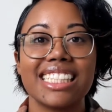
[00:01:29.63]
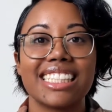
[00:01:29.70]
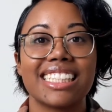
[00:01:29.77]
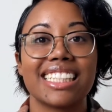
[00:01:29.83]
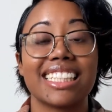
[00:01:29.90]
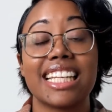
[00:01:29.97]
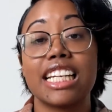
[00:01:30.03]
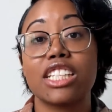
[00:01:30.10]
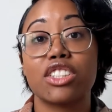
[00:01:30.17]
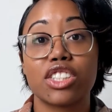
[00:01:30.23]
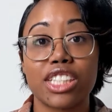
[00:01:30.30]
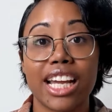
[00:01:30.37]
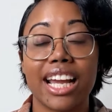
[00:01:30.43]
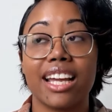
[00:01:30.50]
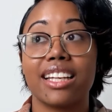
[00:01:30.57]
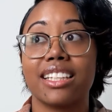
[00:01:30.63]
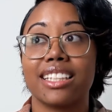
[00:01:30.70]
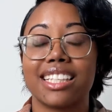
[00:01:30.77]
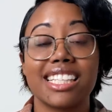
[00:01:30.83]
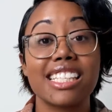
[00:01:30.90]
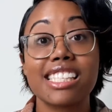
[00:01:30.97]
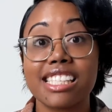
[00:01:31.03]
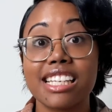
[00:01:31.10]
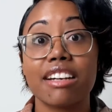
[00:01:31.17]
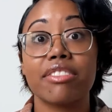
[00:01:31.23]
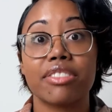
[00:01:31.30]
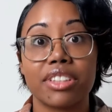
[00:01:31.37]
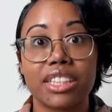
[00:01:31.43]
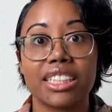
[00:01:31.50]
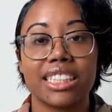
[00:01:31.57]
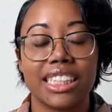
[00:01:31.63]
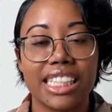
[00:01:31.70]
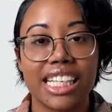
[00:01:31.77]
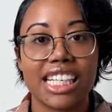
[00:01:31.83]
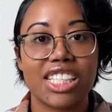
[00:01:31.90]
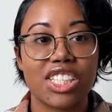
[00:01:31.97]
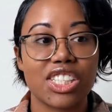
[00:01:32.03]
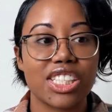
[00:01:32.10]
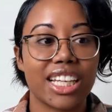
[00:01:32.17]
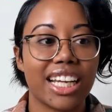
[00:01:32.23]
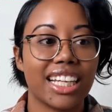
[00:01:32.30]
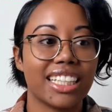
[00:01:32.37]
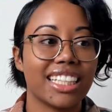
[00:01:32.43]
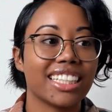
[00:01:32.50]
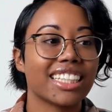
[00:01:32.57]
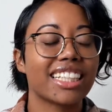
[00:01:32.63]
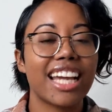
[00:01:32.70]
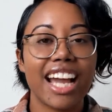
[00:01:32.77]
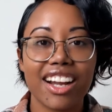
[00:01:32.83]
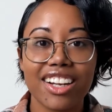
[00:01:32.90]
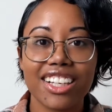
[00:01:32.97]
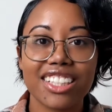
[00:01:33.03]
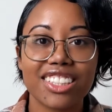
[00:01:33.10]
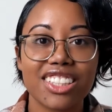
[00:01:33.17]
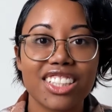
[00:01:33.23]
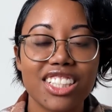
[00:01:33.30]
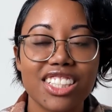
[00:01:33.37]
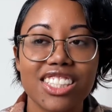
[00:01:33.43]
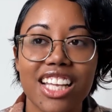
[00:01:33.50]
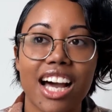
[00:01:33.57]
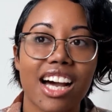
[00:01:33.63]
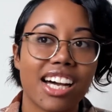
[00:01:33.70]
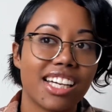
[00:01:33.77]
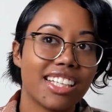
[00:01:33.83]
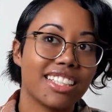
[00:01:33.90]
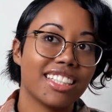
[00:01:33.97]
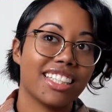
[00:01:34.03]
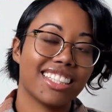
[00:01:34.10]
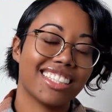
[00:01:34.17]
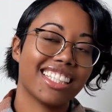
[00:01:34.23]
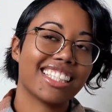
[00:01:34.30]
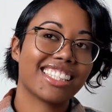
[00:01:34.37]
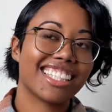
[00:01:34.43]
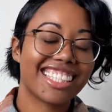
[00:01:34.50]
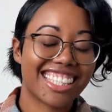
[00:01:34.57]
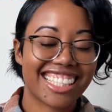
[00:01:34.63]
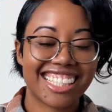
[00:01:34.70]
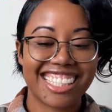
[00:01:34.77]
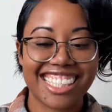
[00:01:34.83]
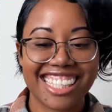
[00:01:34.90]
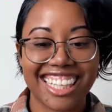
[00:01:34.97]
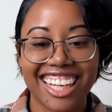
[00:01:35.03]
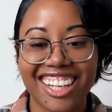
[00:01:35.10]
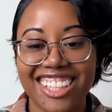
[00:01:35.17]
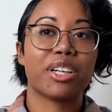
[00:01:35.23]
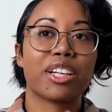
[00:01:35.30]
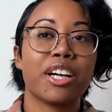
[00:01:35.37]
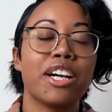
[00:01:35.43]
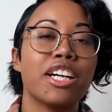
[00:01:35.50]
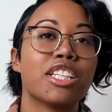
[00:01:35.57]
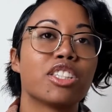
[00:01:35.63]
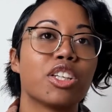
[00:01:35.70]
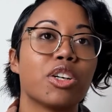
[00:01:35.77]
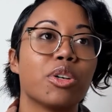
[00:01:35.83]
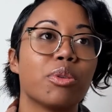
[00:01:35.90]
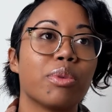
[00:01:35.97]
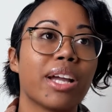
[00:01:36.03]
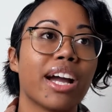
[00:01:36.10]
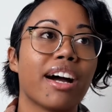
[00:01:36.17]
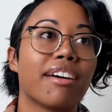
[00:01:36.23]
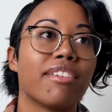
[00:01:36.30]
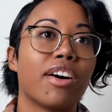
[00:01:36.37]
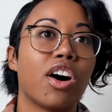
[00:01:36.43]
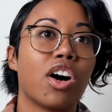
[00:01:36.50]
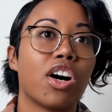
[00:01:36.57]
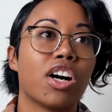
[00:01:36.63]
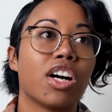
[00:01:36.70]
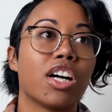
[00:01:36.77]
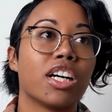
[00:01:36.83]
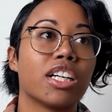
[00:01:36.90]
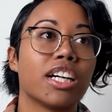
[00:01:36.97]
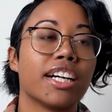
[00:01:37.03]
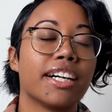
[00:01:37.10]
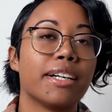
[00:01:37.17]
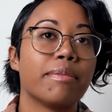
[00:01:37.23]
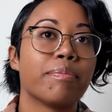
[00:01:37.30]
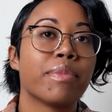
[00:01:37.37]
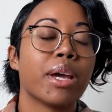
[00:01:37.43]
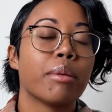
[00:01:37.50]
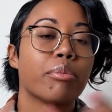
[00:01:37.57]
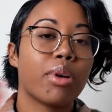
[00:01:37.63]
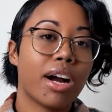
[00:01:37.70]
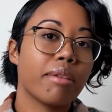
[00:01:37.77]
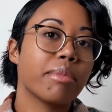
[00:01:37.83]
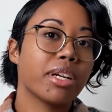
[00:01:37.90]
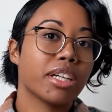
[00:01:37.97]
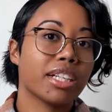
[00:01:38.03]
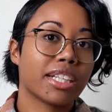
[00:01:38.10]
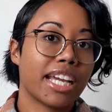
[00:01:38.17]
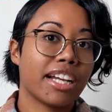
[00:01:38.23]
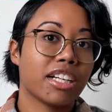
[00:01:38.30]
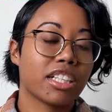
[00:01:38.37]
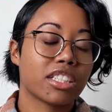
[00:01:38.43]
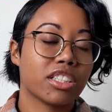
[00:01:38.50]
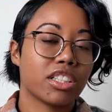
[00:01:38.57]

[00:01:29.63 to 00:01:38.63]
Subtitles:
and entertaining, and it's definitely entertaining. The characters, let's get into the characters. So we have our primary character,